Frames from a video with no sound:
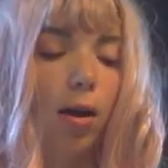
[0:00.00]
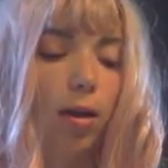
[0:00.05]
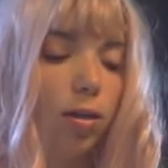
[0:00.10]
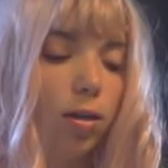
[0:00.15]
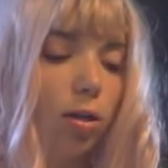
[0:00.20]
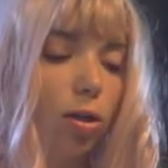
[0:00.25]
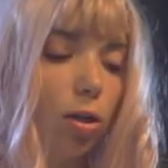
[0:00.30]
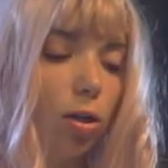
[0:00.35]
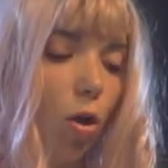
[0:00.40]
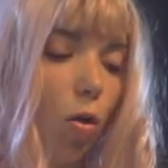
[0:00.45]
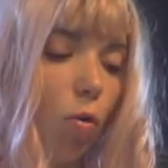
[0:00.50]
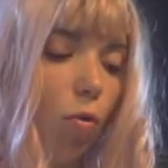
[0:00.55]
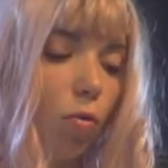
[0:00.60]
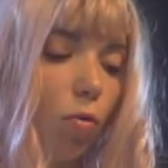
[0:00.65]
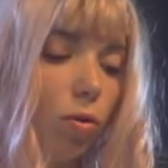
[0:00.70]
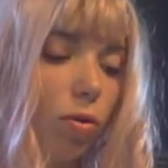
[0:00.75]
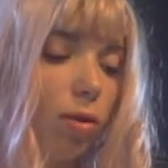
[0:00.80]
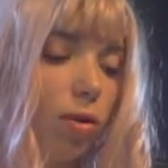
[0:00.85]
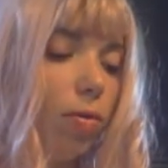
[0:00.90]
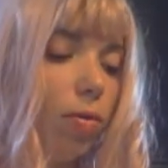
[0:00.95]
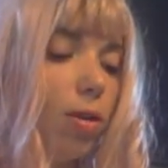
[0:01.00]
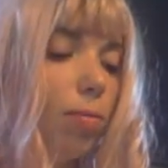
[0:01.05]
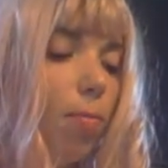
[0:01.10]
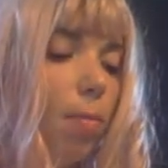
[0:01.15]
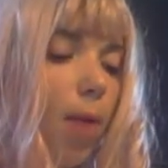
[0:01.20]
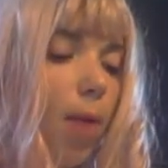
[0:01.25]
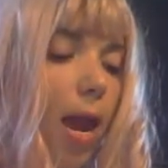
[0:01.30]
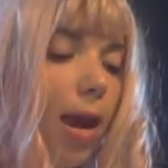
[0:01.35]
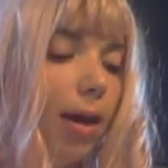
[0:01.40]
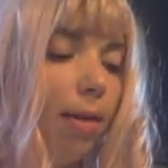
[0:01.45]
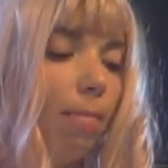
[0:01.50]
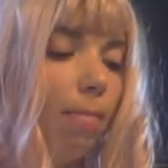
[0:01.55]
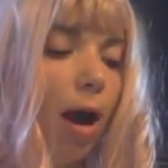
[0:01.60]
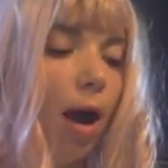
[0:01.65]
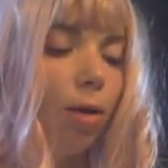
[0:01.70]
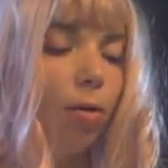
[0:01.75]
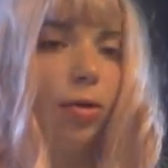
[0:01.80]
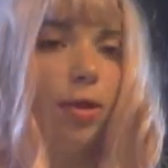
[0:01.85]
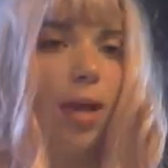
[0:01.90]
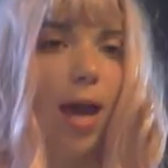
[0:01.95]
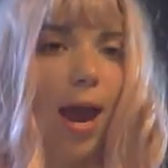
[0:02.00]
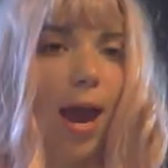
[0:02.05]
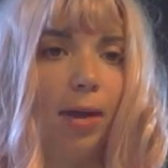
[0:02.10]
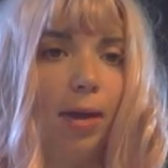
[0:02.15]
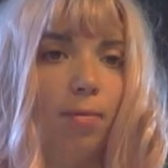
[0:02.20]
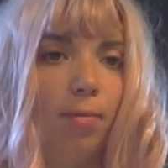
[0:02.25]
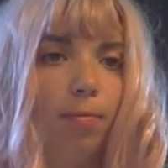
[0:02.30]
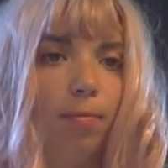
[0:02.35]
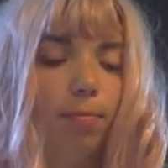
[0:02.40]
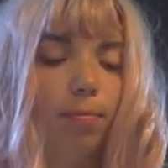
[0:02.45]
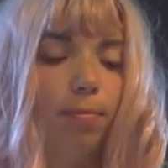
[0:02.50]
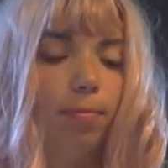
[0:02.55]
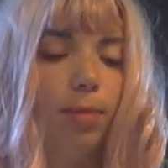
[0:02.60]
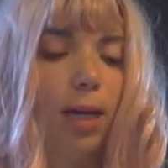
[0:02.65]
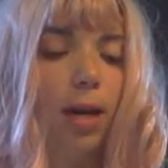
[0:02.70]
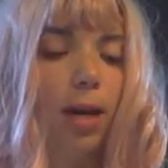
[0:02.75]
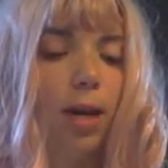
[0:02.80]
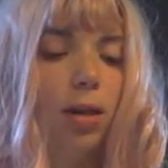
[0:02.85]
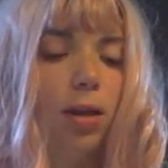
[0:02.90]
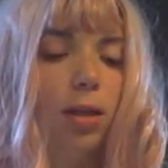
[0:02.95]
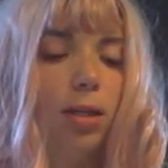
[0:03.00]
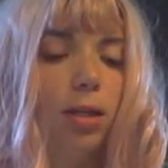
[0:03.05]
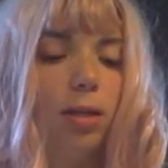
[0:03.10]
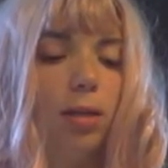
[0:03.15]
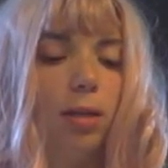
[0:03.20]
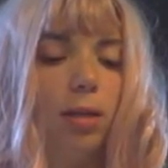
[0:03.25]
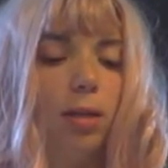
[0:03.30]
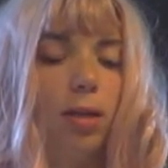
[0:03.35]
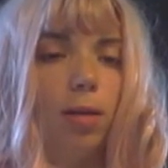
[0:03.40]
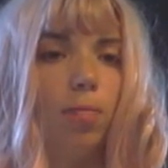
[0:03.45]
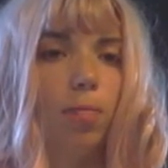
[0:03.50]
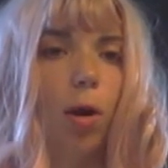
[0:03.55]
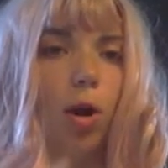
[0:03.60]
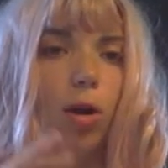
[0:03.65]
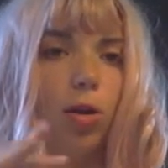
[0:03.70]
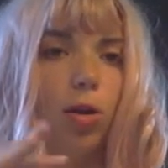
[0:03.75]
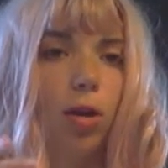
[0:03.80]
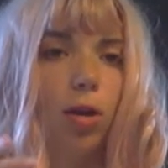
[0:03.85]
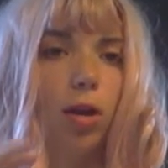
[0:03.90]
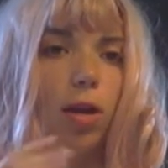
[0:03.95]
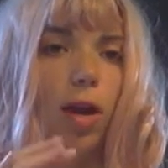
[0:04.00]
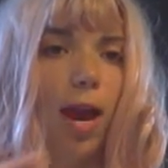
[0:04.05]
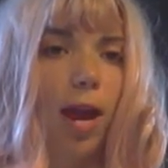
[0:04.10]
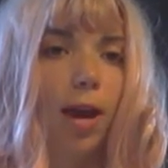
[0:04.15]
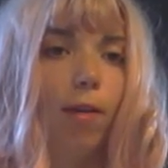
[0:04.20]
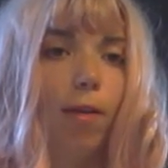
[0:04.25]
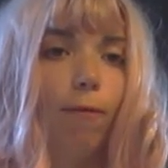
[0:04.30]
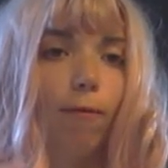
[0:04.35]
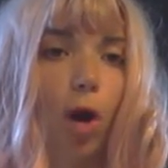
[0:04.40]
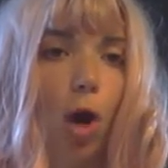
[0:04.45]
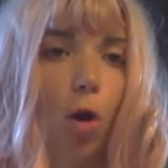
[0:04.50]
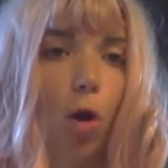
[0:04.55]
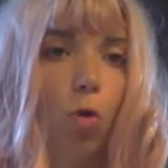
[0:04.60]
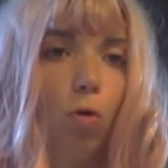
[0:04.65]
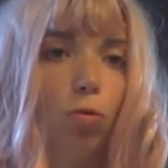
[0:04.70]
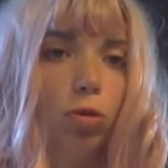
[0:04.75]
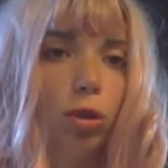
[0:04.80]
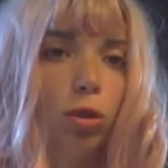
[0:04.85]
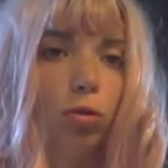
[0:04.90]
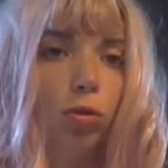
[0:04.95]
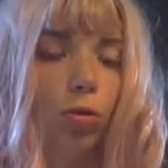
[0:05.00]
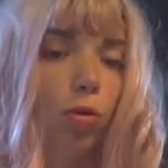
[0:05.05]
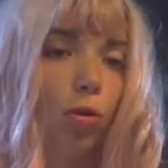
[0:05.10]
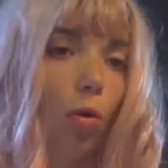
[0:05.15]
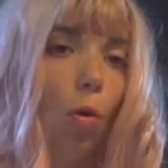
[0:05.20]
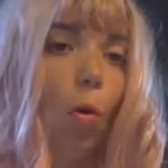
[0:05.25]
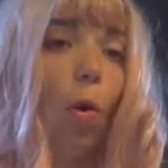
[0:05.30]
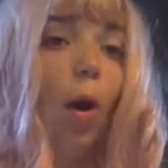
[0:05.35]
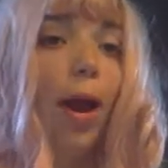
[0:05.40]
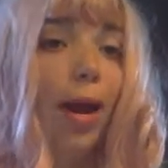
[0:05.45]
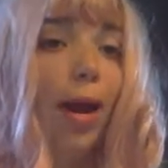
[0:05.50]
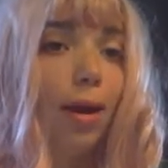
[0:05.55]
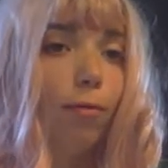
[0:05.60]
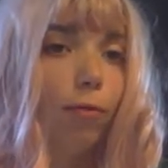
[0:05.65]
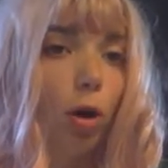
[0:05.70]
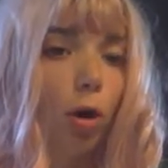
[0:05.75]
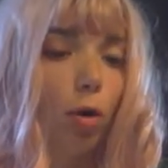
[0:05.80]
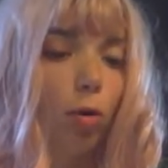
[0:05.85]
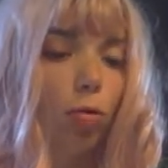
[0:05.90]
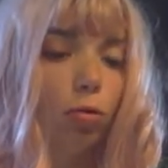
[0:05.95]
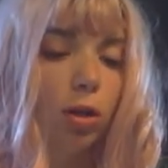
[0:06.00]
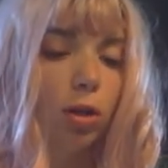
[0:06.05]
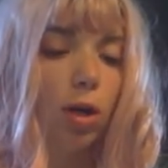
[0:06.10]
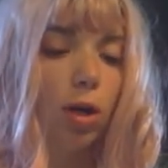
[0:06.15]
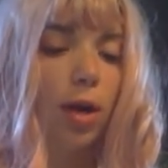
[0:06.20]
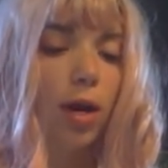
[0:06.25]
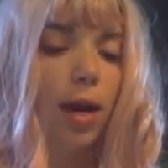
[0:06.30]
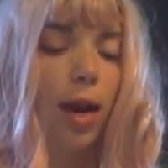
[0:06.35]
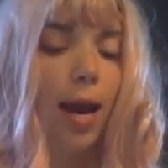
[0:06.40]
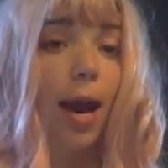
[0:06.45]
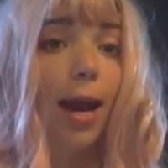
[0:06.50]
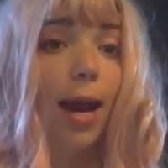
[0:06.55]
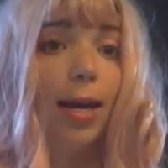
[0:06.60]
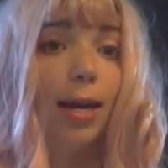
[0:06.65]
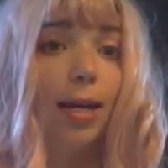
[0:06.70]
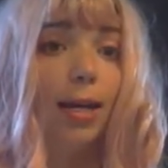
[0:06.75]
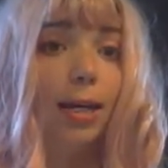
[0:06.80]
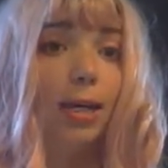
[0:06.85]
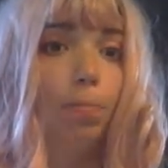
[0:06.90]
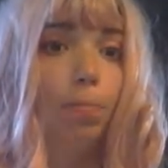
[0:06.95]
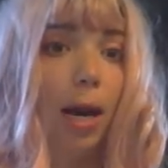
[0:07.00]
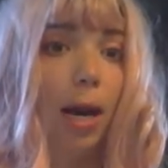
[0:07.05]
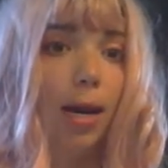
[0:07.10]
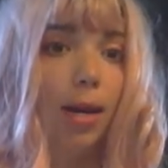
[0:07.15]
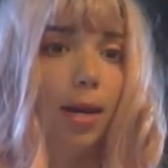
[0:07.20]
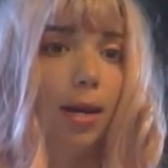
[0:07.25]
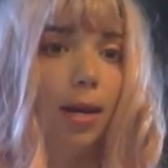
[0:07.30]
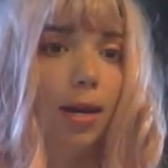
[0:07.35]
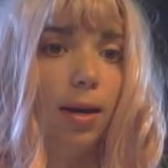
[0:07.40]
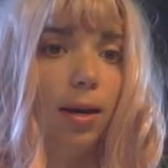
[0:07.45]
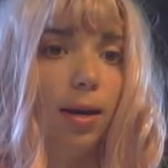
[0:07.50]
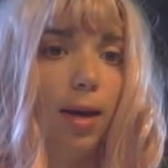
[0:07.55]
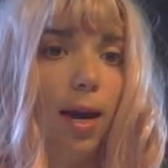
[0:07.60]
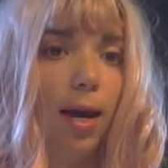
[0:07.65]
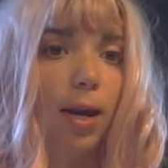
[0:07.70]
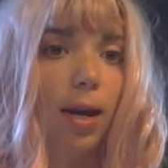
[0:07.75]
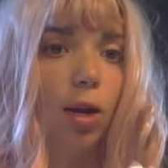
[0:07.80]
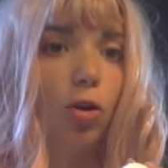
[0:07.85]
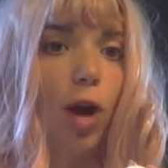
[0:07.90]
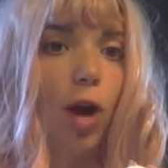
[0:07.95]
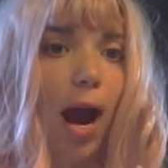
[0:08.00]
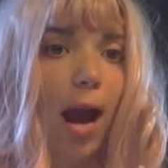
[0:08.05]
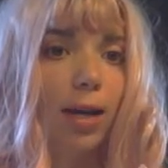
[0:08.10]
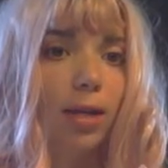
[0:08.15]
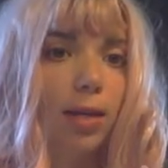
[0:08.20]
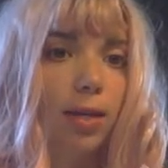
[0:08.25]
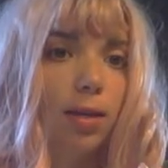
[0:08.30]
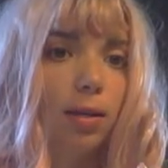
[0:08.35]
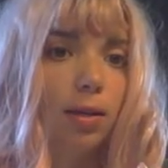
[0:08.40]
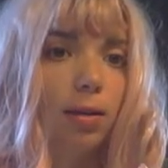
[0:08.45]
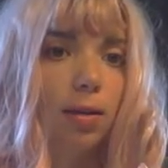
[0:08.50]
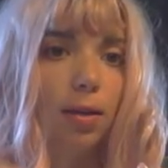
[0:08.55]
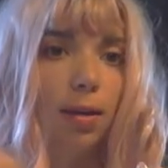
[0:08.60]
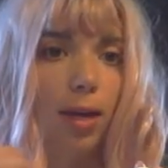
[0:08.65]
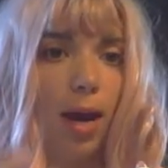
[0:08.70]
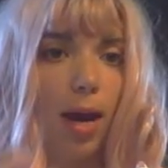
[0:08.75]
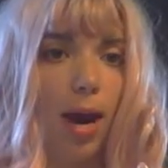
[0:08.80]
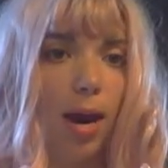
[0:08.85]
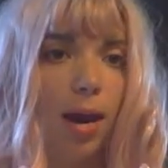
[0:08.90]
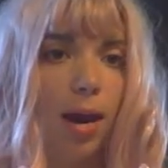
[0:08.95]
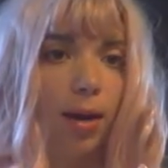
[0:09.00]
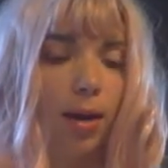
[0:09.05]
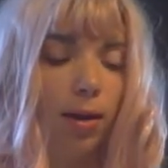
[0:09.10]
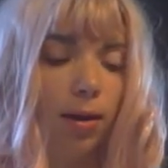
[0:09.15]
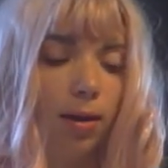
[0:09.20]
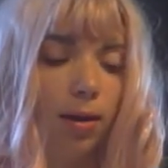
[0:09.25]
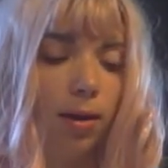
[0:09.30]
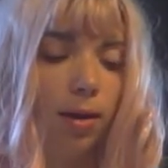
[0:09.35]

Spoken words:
So this egg modeled that because the part of the egg froze, or the whole egg froze, and it expanded and it cracked the egg.